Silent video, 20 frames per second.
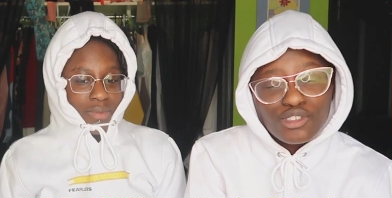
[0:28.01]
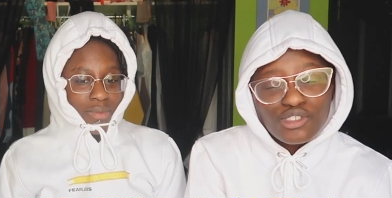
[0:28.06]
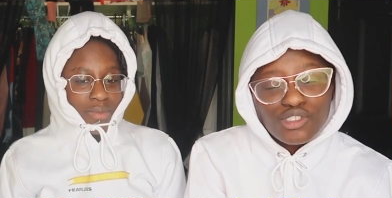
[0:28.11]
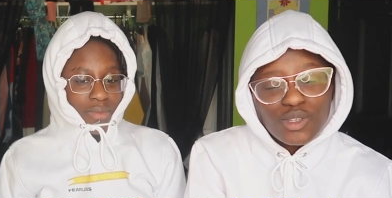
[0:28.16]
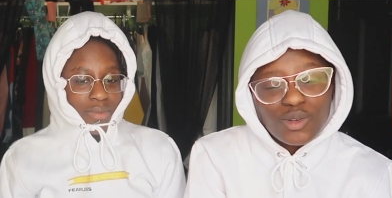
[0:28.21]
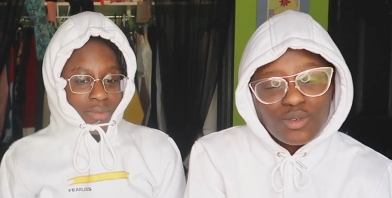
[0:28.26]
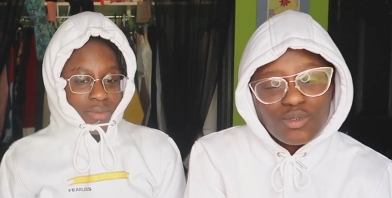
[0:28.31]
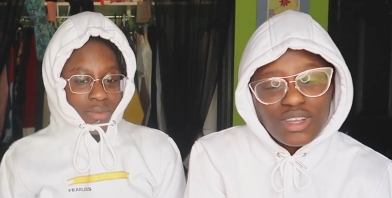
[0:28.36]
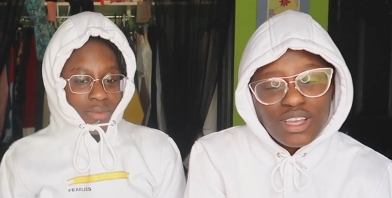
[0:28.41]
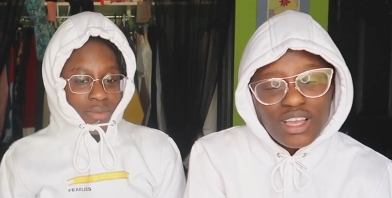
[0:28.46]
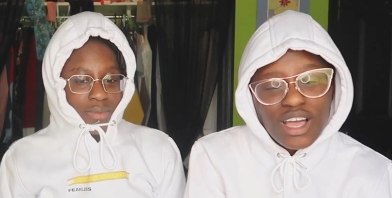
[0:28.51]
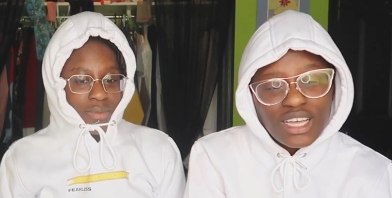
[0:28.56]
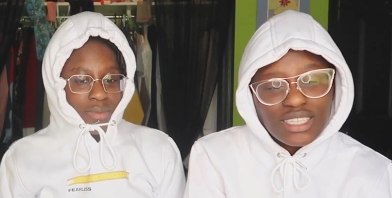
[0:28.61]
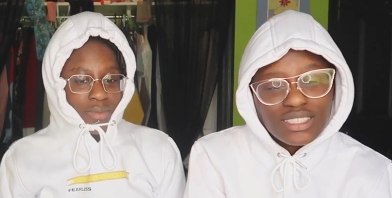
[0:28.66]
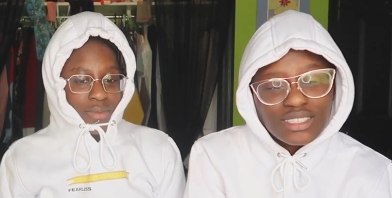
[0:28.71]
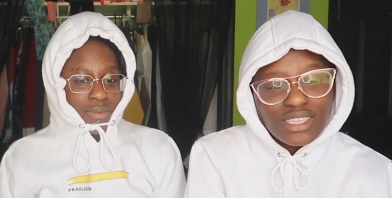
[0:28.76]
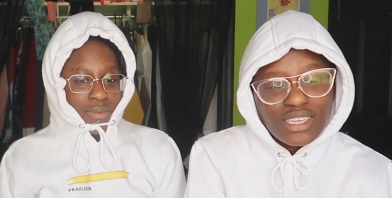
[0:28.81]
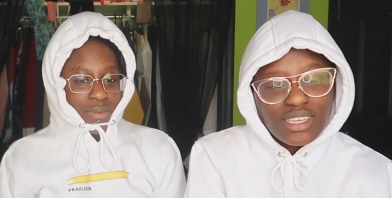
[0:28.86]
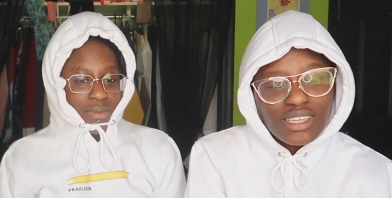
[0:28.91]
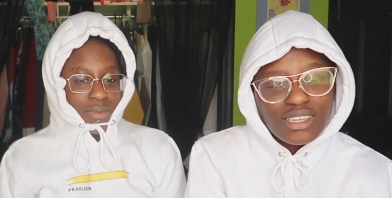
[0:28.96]
Speaker 1: You know what? I
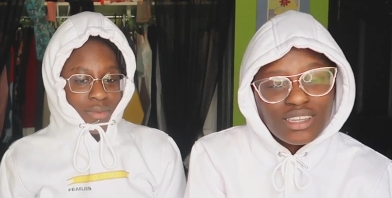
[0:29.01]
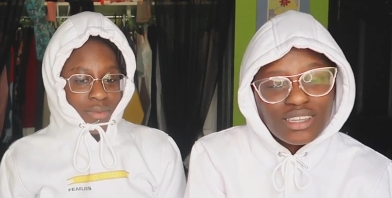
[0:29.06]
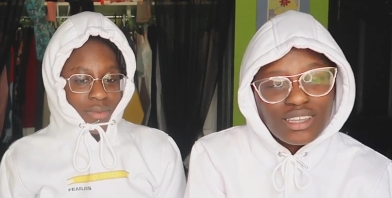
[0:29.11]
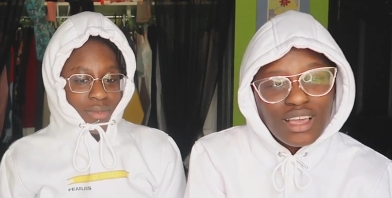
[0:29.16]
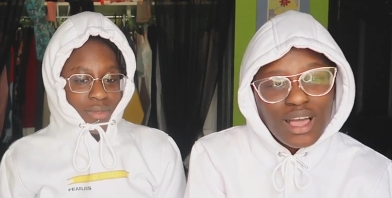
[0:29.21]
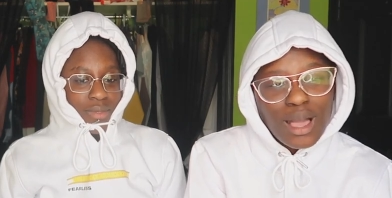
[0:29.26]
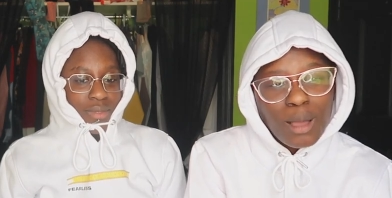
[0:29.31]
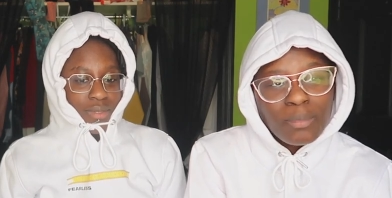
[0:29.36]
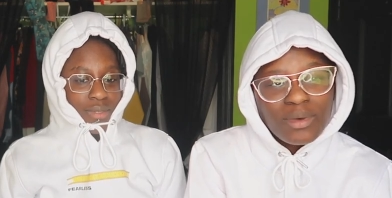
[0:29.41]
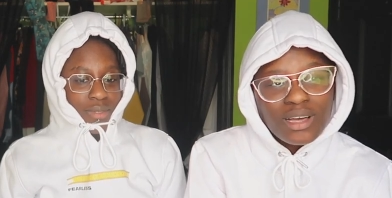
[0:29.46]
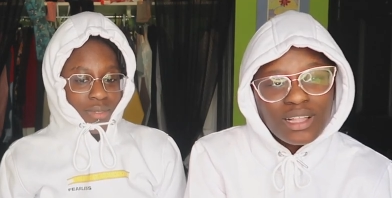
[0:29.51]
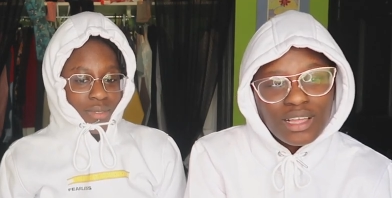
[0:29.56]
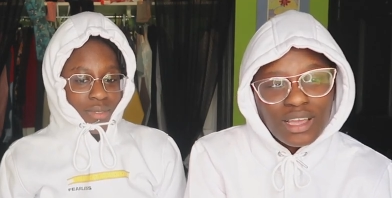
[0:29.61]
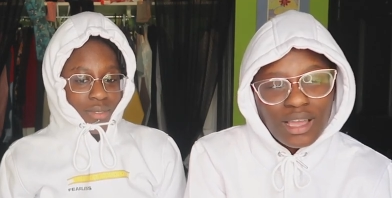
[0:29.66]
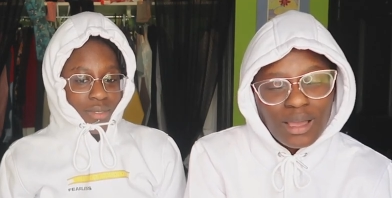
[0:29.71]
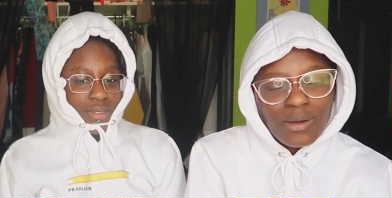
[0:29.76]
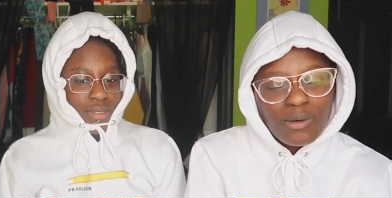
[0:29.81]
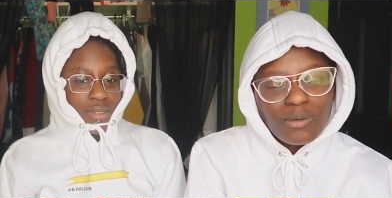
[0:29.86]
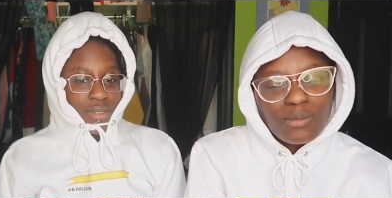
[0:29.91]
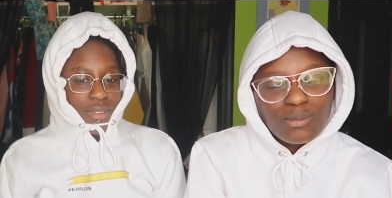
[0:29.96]
said I'm gonna click
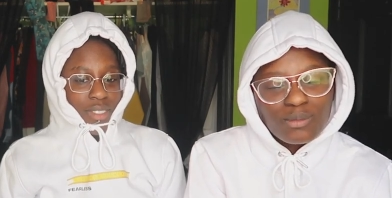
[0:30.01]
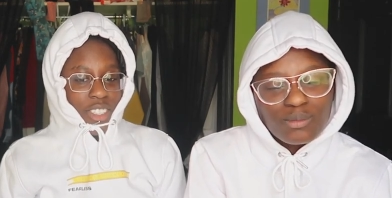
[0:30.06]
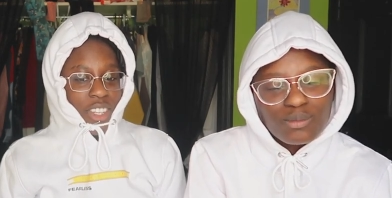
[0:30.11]
out.